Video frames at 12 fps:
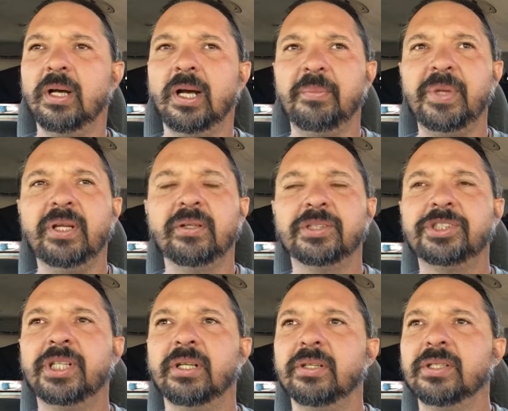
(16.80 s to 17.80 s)
I'm here to
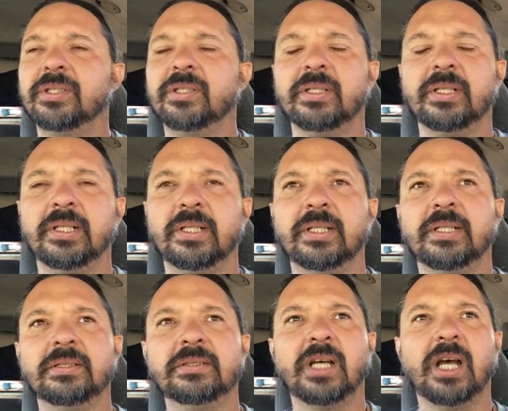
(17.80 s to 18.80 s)
share
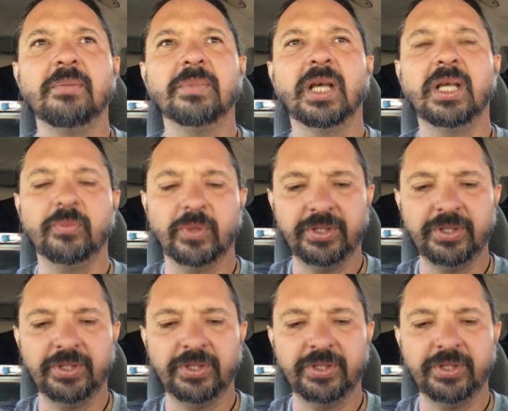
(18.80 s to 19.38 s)
a timeline